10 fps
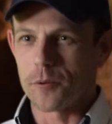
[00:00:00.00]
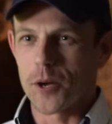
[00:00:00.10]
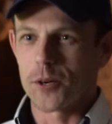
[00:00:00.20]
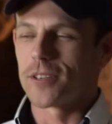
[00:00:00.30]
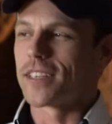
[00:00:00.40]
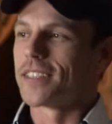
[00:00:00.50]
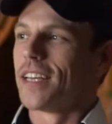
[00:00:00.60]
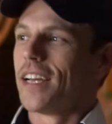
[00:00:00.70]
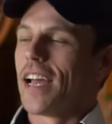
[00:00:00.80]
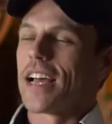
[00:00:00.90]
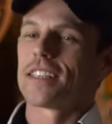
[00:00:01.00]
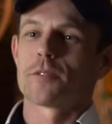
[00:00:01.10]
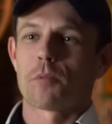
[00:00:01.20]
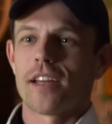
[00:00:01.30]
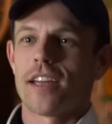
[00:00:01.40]
the road, and as the
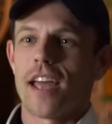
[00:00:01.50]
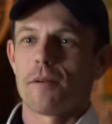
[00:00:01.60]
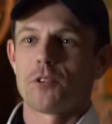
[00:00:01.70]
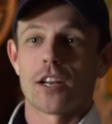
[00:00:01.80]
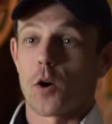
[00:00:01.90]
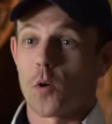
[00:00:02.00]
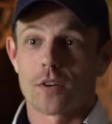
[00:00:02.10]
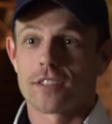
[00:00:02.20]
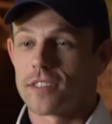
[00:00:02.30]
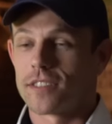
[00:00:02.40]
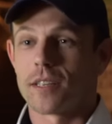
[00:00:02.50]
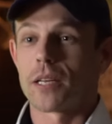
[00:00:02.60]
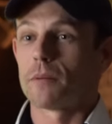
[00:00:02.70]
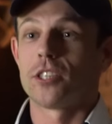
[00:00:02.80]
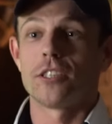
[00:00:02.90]
spring came, she had a horse, and
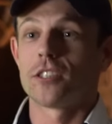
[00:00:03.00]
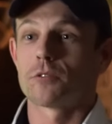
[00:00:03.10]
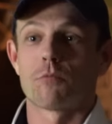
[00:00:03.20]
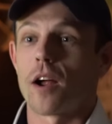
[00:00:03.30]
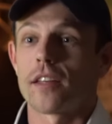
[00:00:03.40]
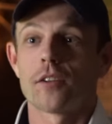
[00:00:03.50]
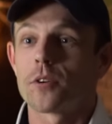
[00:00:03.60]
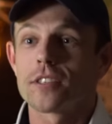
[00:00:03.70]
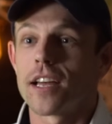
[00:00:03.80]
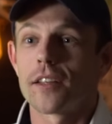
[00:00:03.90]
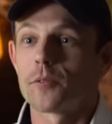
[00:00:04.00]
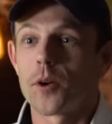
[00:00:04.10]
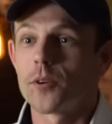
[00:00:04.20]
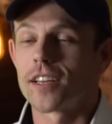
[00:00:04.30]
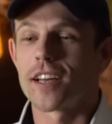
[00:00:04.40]
sometimes she'd just ride the horse down the
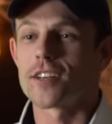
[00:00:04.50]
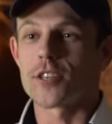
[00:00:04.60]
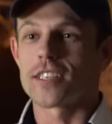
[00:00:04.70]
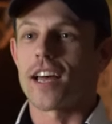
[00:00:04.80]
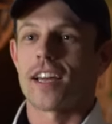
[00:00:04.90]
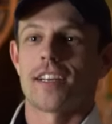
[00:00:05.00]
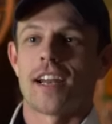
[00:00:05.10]
road in the countryside